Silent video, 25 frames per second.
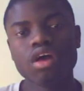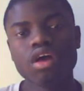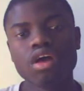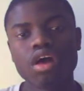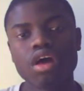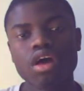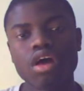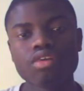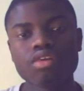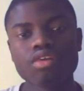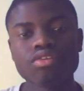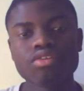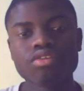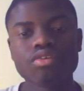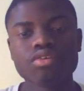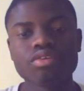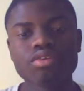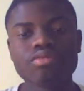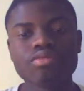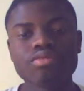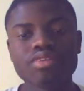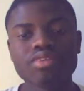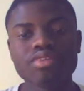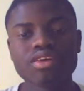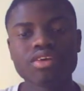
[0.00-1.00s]
Also,
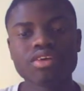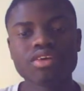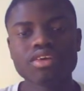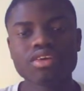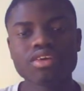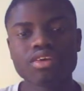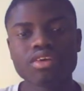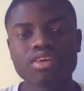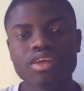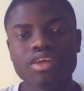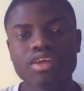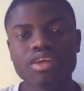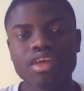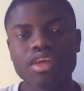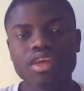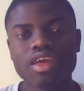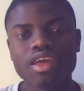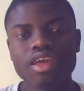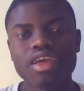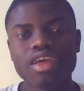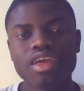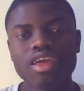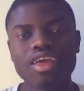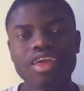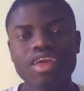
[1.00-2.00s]
like,
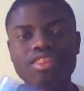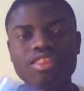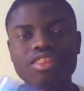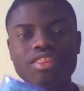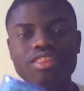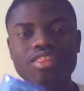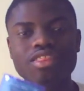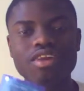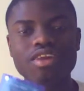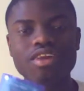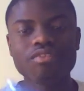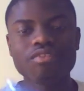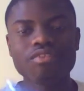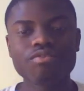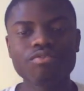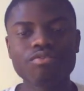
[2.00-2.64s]
it's a